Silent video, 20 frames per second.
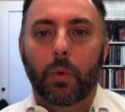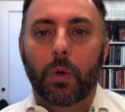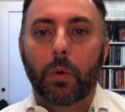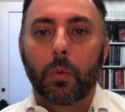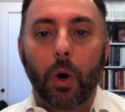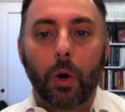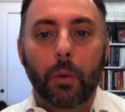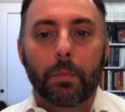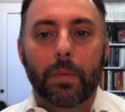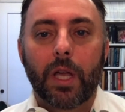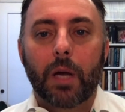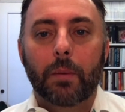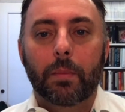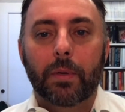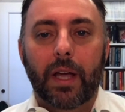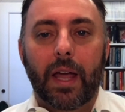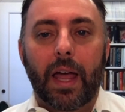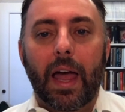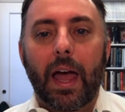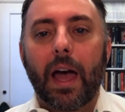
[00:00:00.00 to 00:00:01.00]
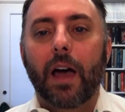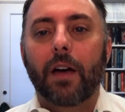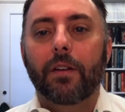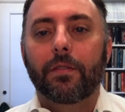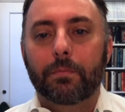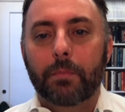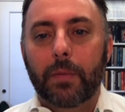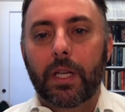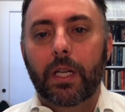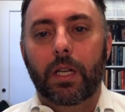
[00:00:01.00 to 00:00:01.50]
won't be able to have
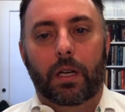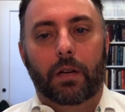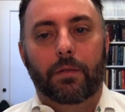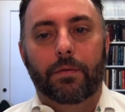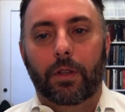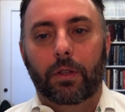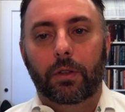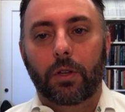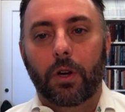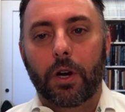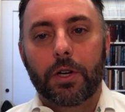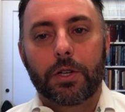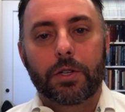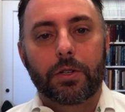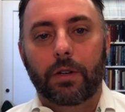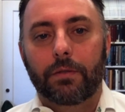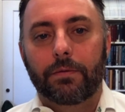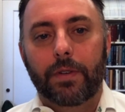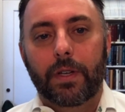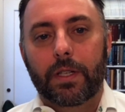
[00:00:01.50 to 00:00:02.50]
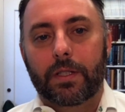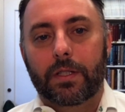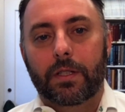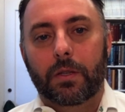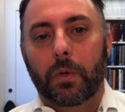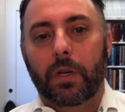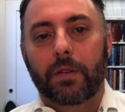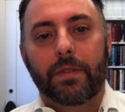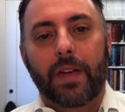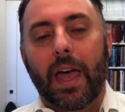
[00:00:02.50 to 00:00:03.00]
many of the larger events that
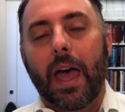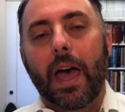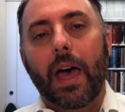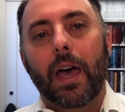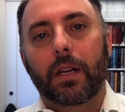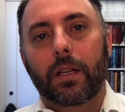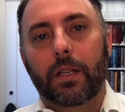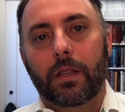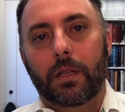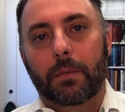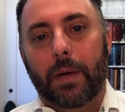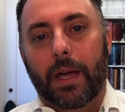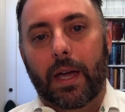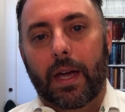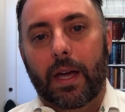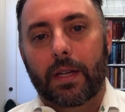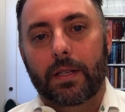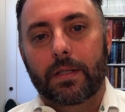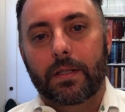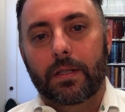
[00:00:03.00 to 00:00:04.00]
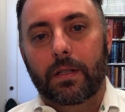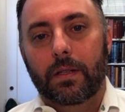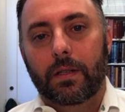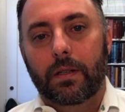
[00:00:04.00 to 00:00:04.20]
we have had in the past.